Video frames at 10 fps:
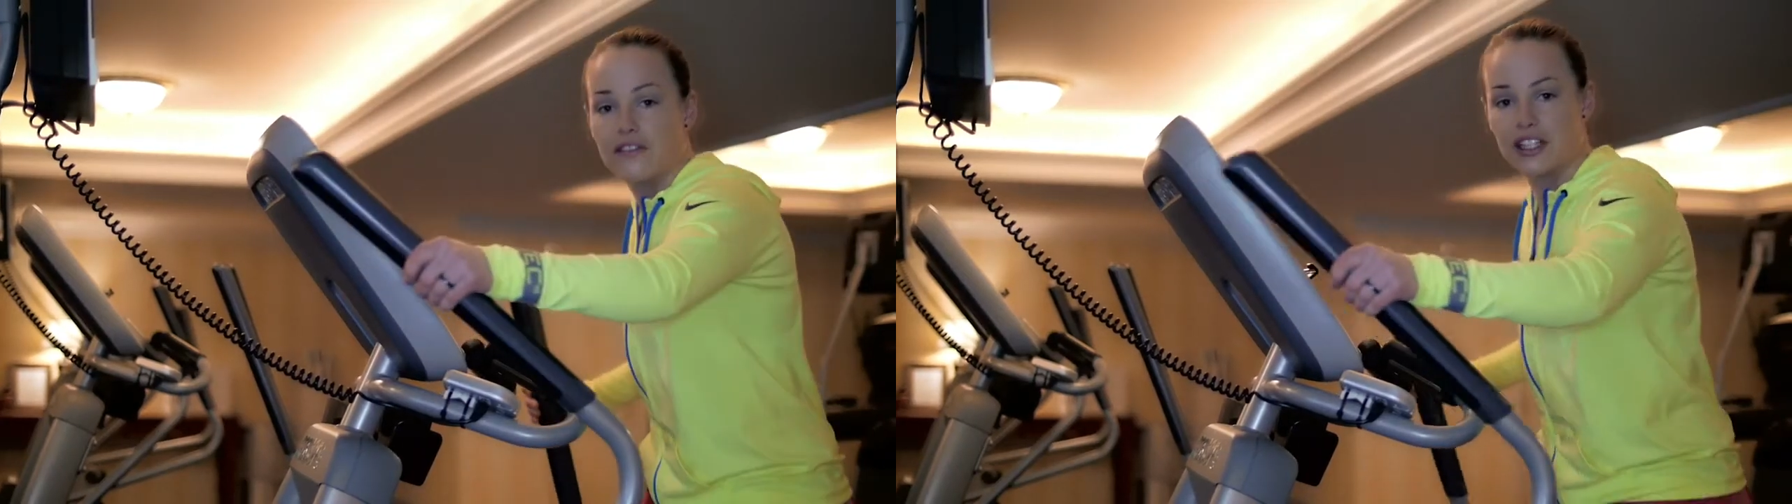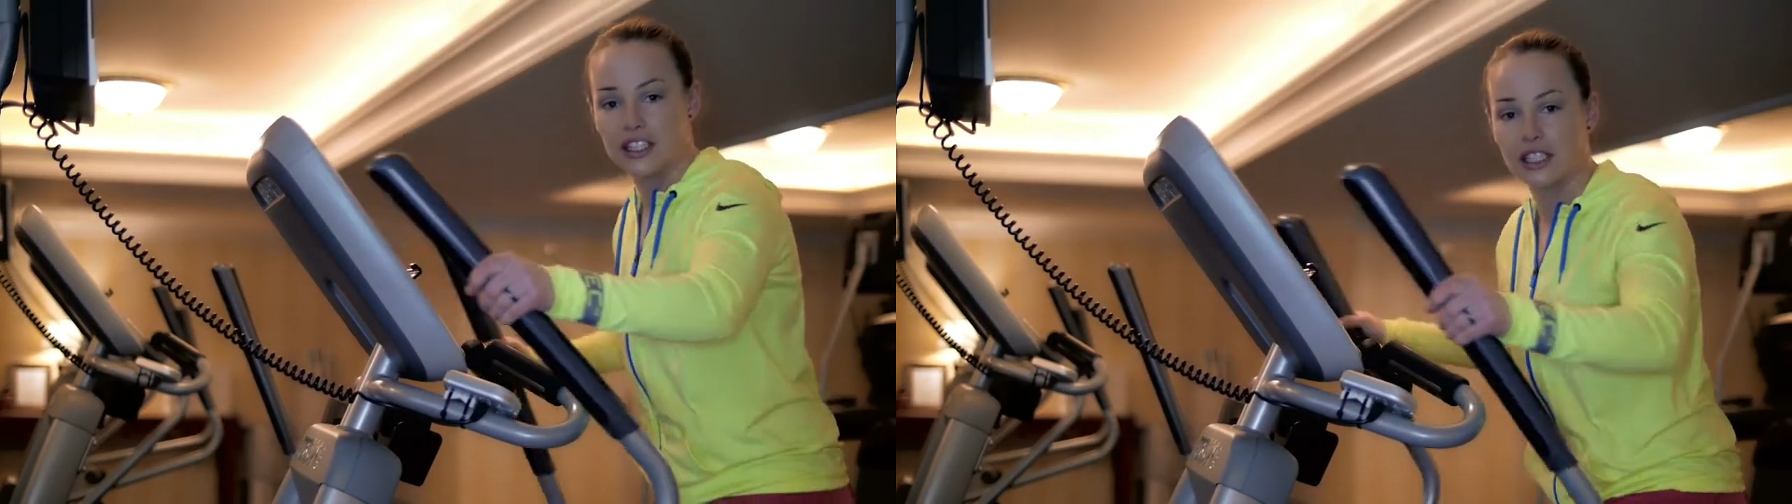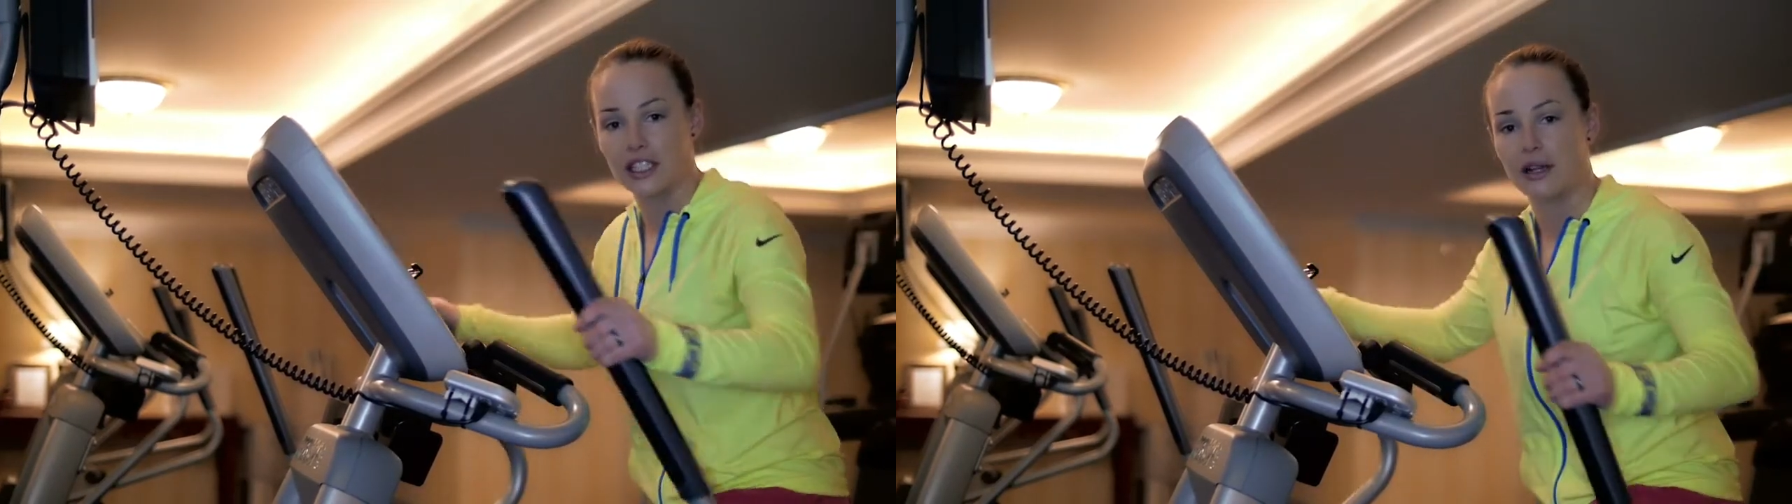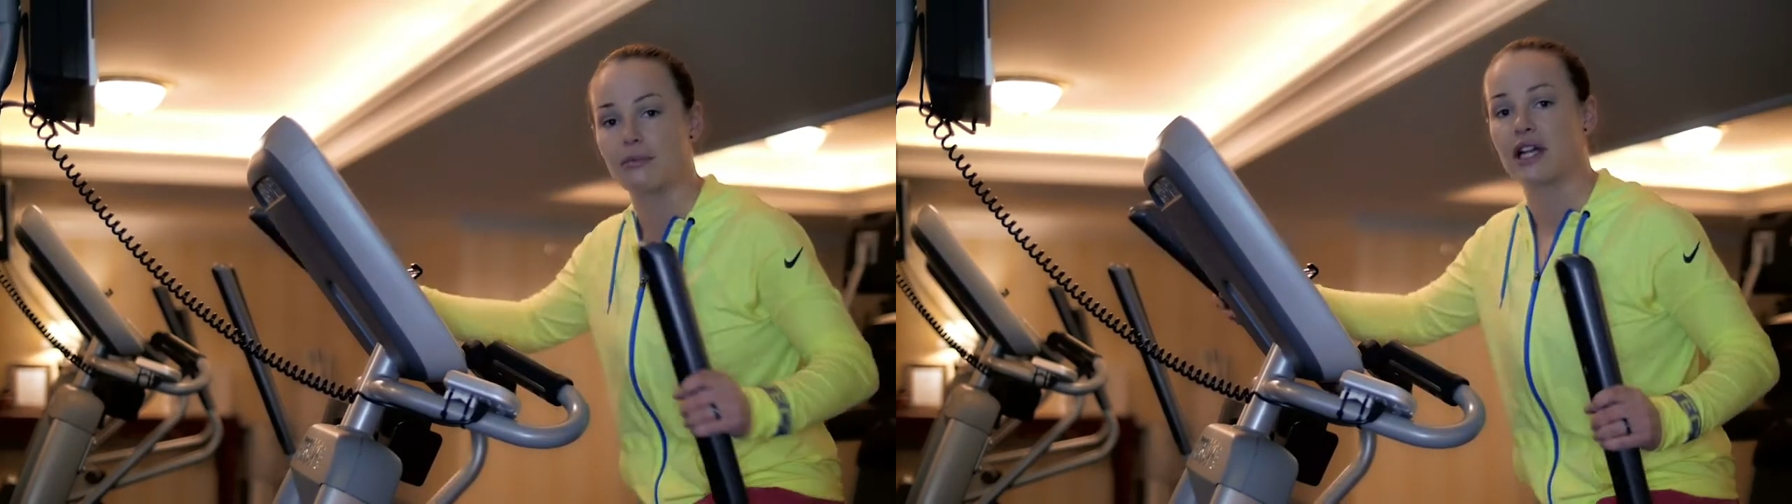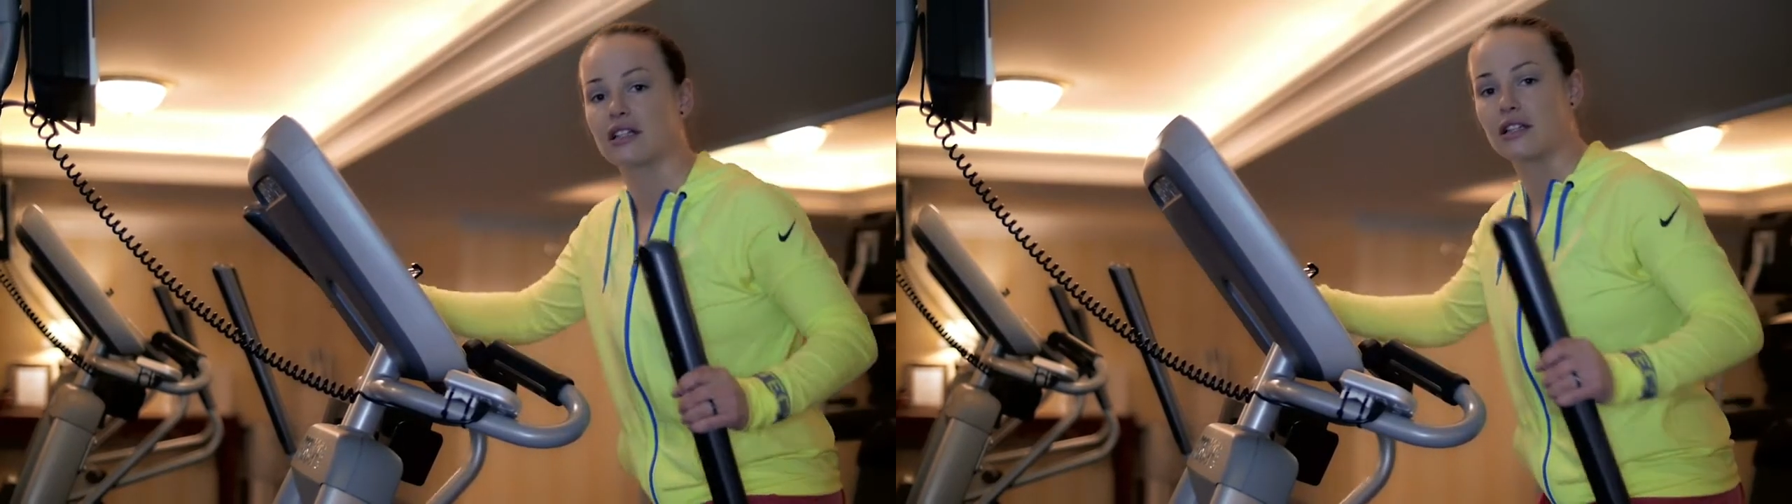physically and
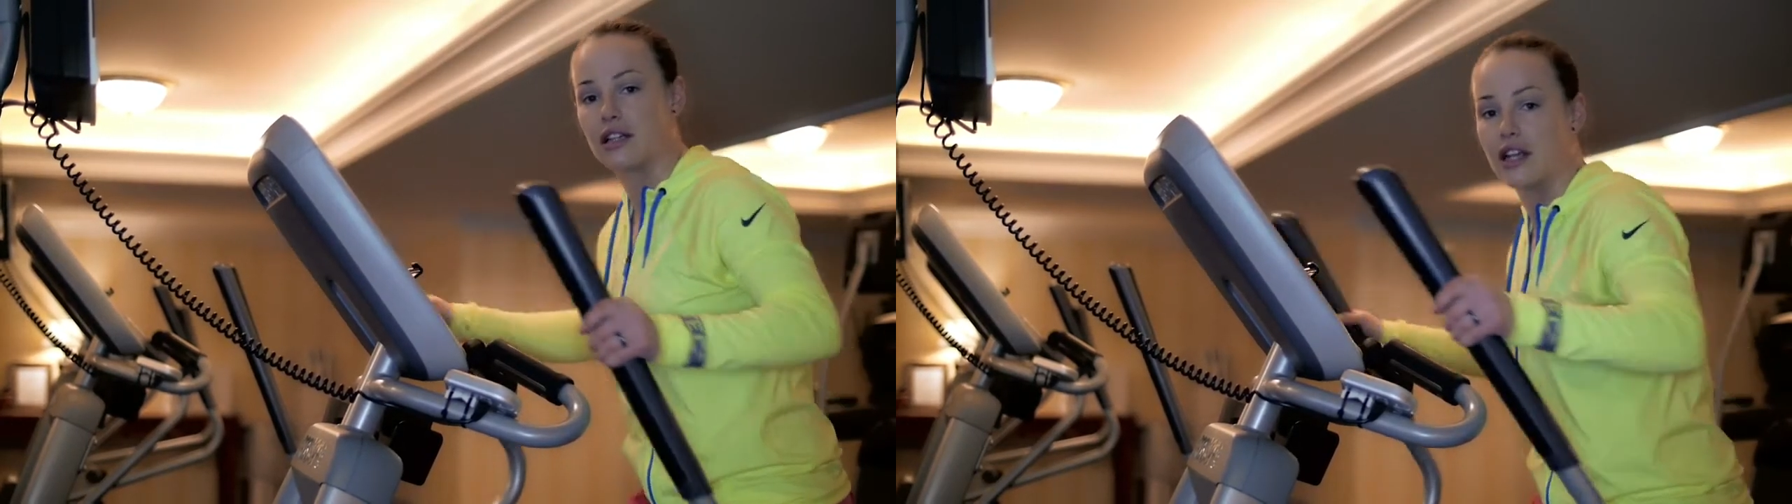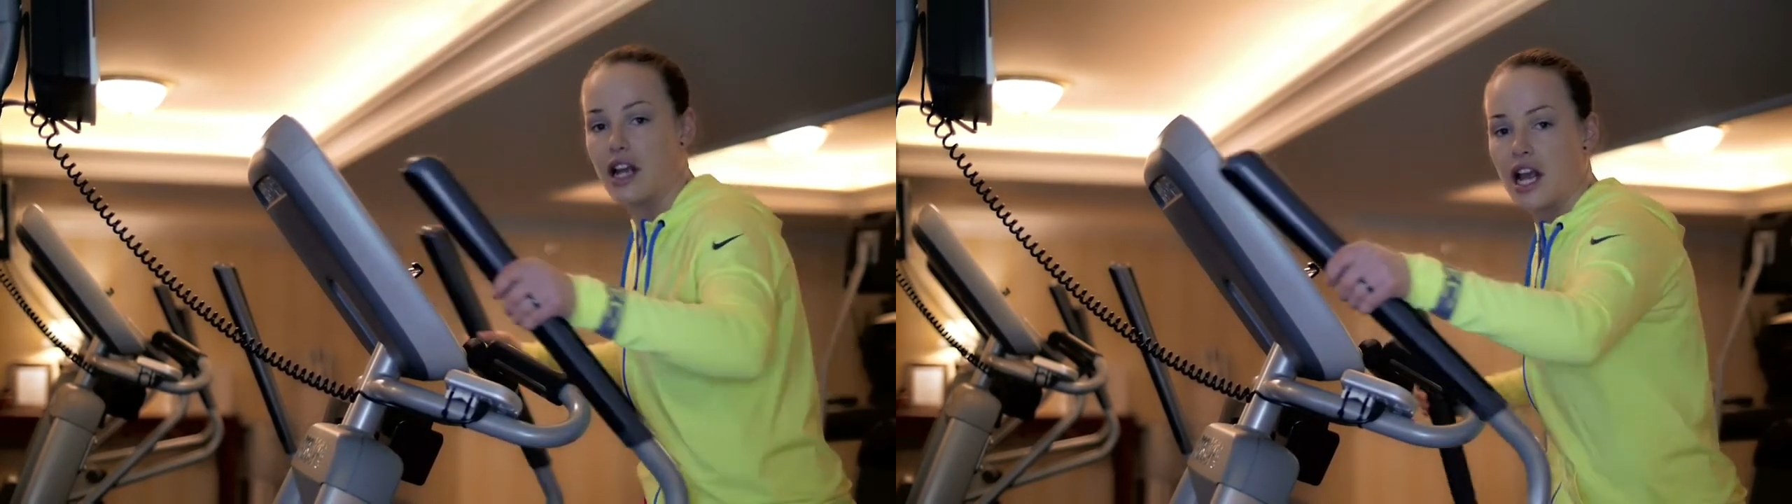mentally,